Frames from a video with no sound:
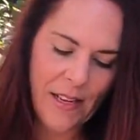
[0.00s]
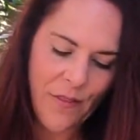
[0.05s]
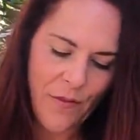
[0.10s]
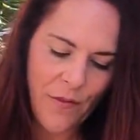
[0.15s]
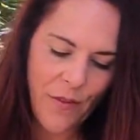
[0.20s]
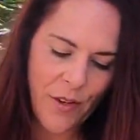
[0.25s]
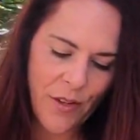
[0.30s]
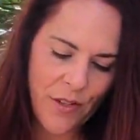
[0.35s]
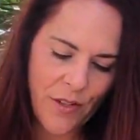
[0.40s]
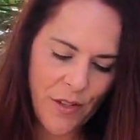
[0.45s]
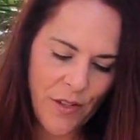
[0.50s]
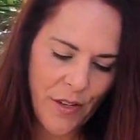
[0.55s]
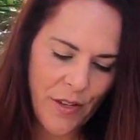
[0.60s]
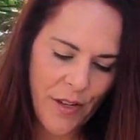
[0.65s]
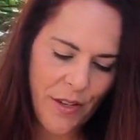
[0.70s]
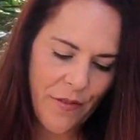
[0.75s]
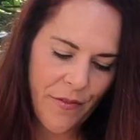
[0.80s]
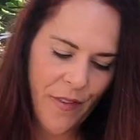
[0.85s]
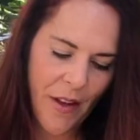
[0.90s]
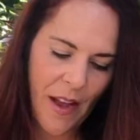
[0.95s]
in verse
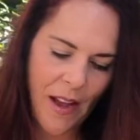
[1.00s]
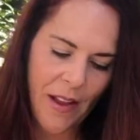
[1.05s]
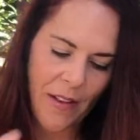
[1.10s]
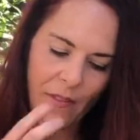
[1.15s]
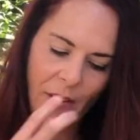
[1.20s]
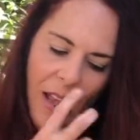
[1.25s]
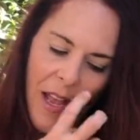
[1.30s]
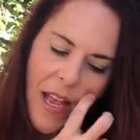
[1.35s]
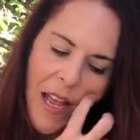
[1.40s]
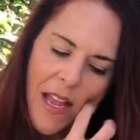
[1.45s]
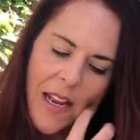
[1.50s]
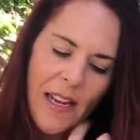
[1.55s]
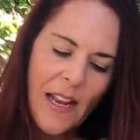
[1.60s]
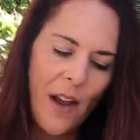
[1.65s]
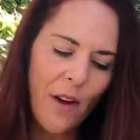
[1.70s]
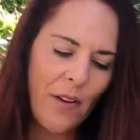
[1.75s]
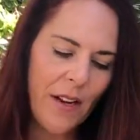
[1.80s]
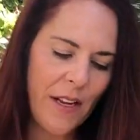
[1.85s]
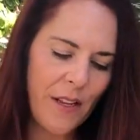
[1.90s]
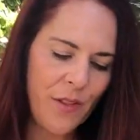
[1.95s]
35,
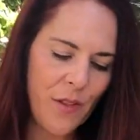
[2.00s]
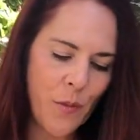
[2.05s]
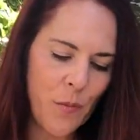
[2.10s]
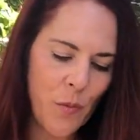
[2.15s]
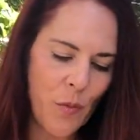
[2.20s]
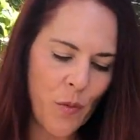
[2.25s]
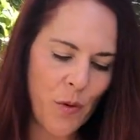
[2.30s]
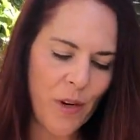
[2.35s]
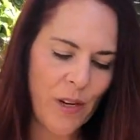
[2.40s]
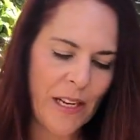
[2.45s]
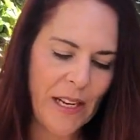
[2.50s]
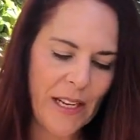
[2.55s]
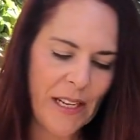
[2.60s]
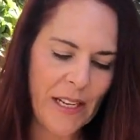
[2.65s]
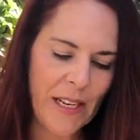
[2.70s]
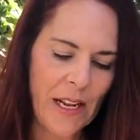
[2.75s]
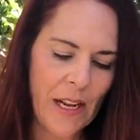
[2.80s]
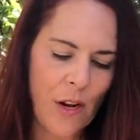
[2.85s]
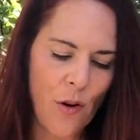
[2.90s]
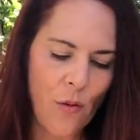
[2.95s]
"Now in the
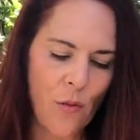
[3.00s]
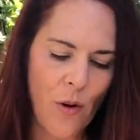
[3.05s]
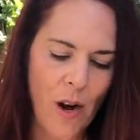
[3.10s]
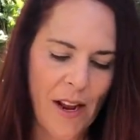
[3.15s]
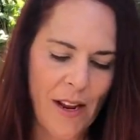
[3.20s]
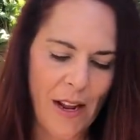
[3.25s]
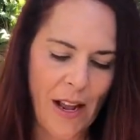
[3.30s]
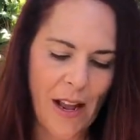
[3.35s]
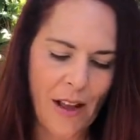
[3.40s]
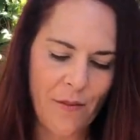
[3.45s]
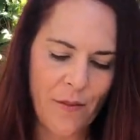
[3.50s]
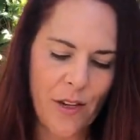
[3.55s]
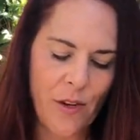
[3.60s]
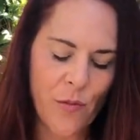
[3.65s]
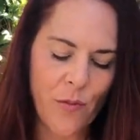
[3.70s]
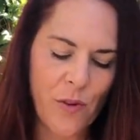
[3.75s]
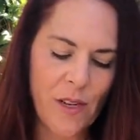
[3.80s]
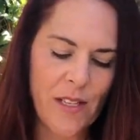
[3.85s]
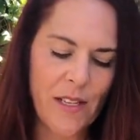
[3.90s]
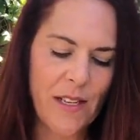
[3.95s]
morning,
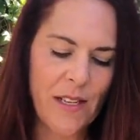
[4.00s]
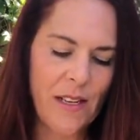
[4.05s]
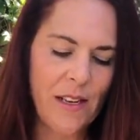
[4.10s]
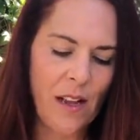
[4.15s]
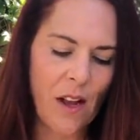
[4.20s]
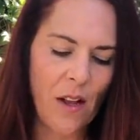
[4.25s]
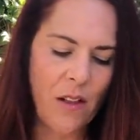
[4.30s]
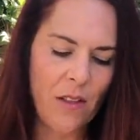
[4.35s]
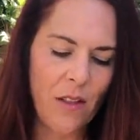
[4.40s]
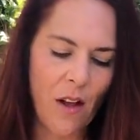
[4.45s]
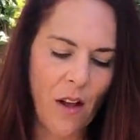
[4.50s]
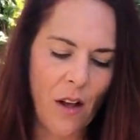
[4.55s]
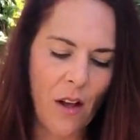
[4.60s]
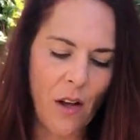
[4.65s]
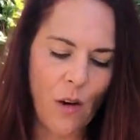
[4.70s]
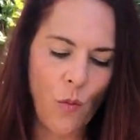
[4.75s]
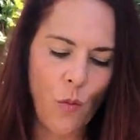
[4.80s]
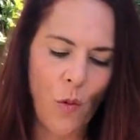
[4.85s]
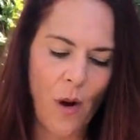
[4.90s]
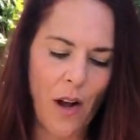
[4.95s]
having risen a
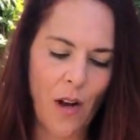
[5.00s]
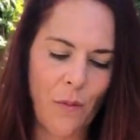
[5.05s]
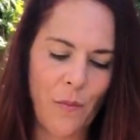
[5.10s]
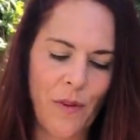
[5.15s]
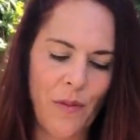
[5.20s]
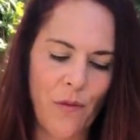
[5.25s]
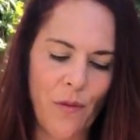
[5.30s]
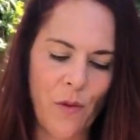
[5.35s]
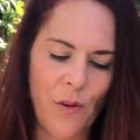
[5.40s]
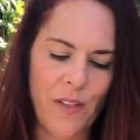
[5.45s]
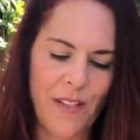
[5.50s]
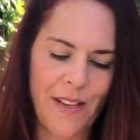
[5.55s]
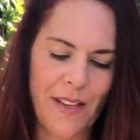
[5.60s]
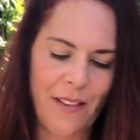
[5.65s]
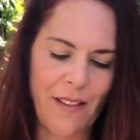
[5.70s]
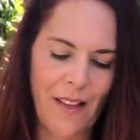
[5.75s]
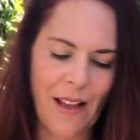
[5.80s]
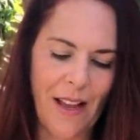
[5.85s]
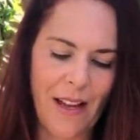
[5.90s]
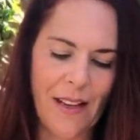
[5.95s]
long while before
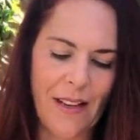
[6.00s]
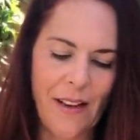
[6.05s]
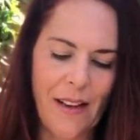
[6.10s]
daylight,